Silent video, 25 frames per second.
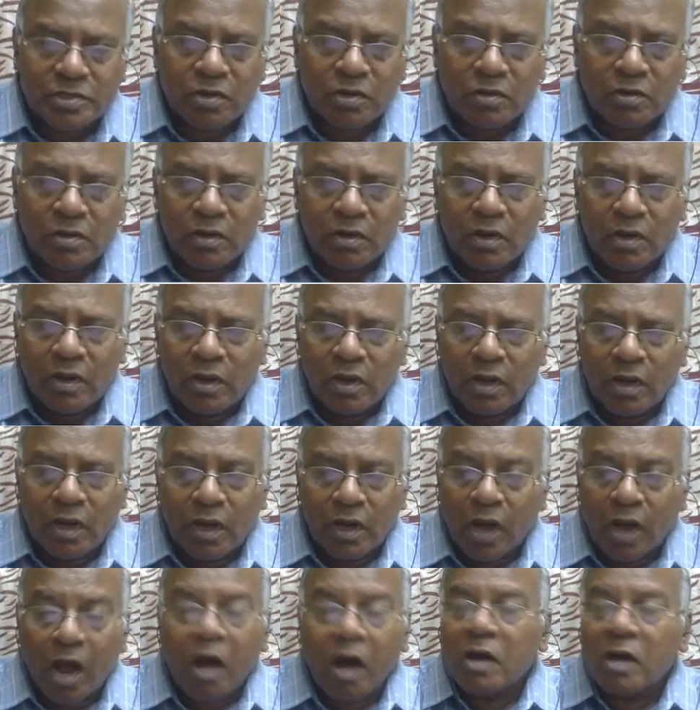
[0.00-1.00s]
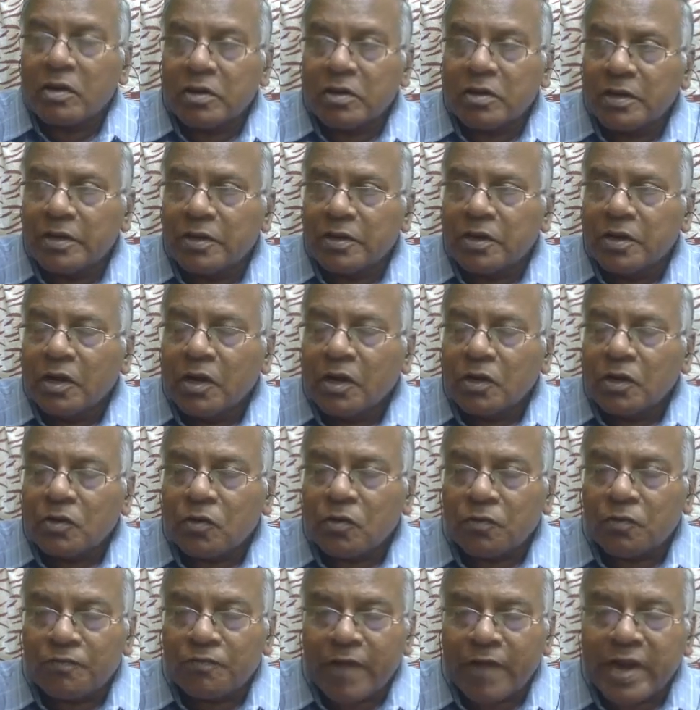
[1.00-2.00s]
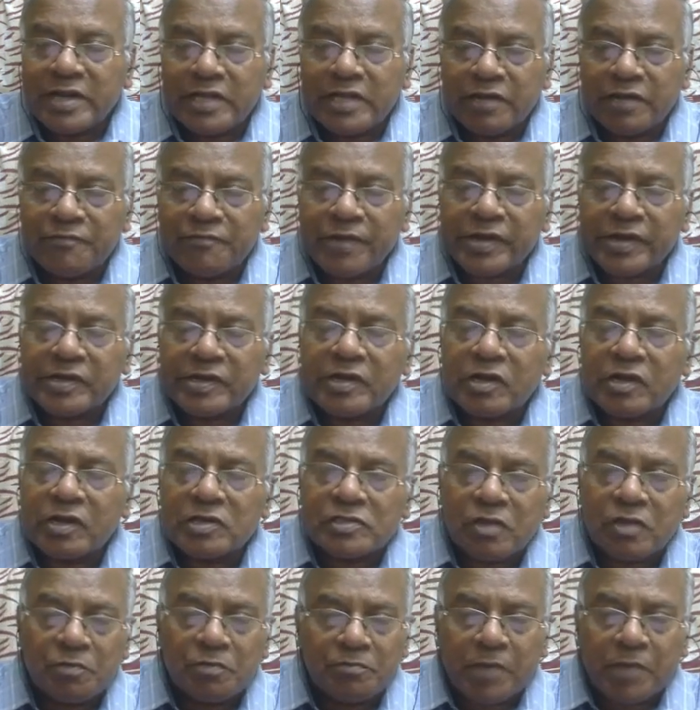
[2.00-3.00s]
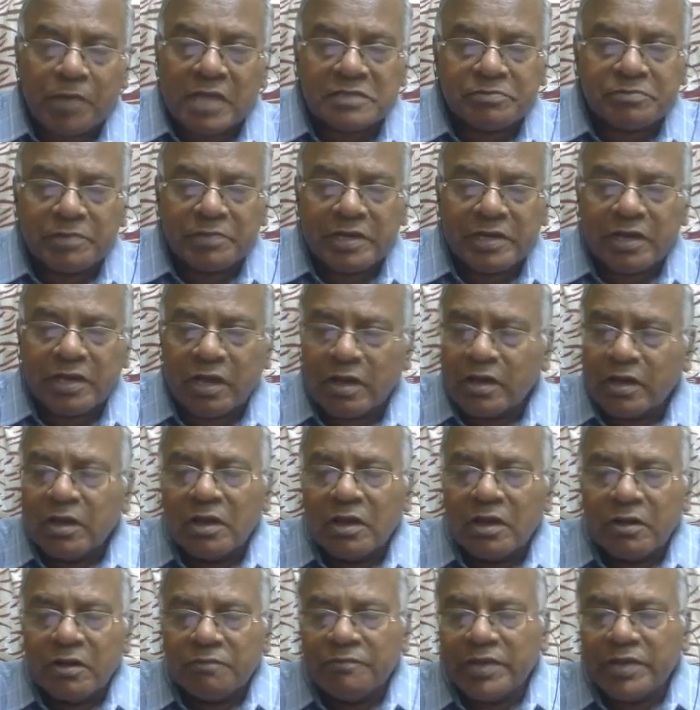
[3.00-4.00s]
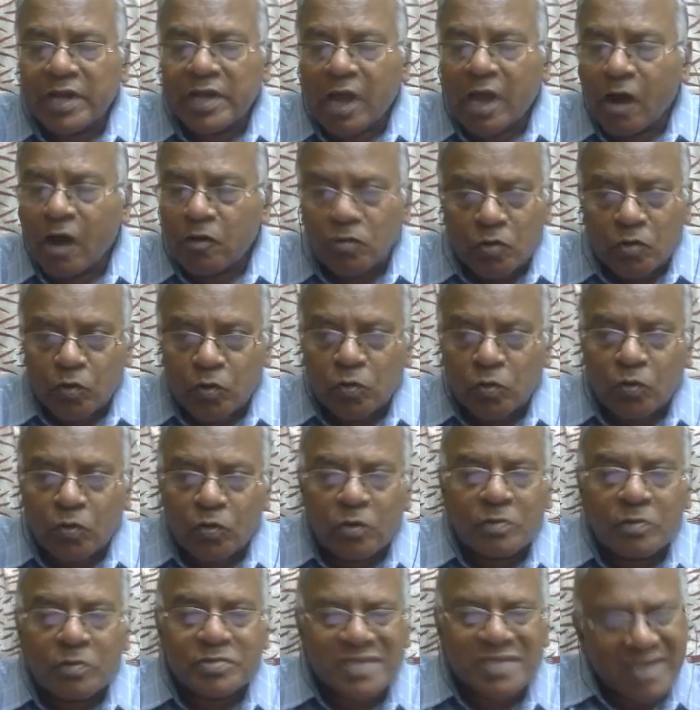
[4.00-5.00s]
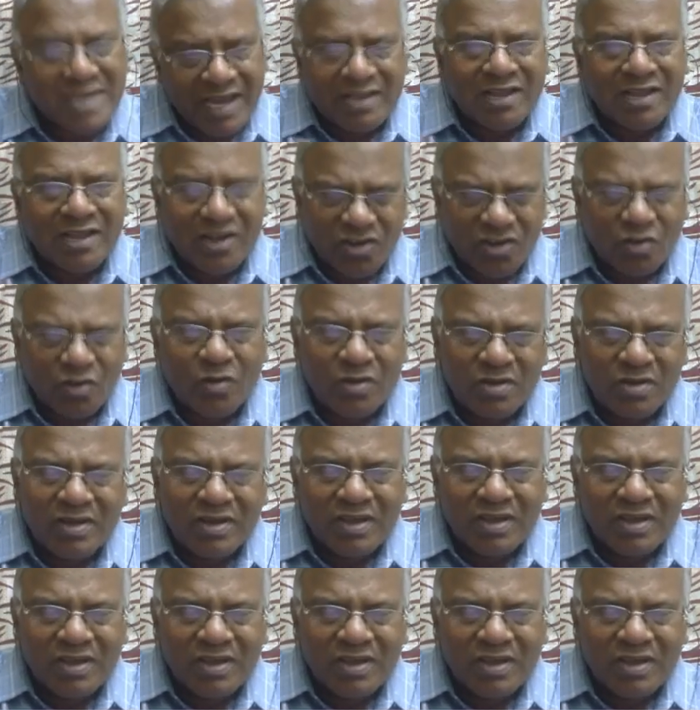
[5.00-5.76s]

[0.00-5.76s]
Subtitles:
you know, or to find the effectiveness of mass media, we have two groups like that, no?